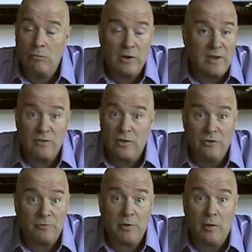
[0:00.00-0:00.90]
Whatever
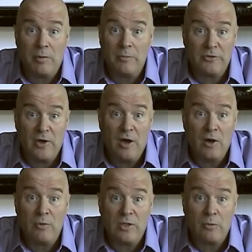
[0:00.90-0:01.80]
those problems
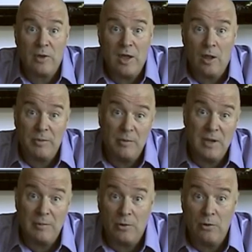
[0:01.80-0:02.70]
are, whether we're helping
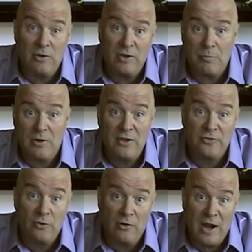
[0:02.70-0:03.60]
people who are
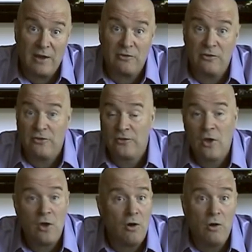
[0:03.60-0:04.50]
depressed or anxious,
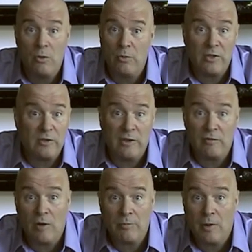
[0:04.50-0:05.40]
or whether
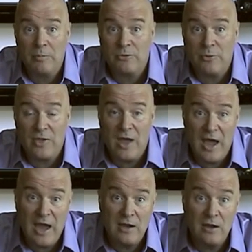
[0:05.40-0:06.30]
they've got problems with their
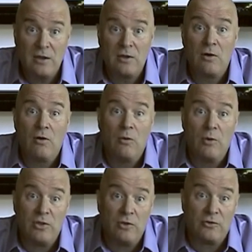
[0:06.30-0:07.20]
anger, or
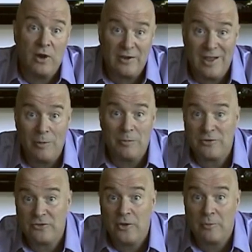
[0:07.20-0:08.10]
whether you're trying to help
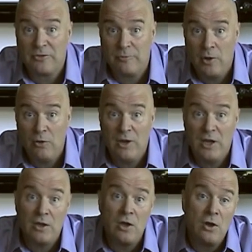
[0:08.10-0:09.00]
them to stop
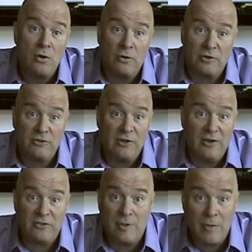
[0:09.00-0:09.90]
smoking or to
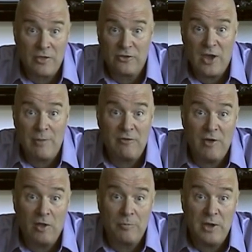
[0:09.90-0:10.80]
change some other type
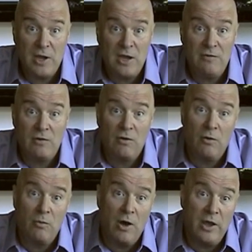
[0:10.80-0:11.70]
of health behavior,
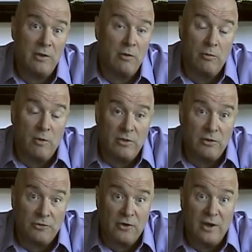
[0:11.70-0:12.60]
or whether
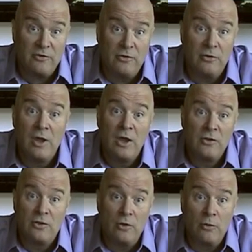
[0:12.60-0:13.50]
you're trying to
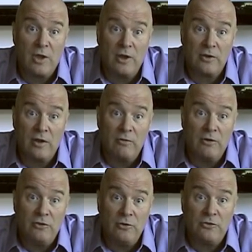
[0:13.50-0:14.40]
look at
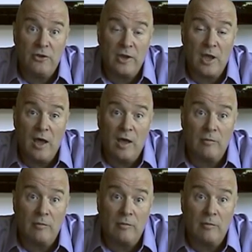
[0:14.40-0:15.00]
reducing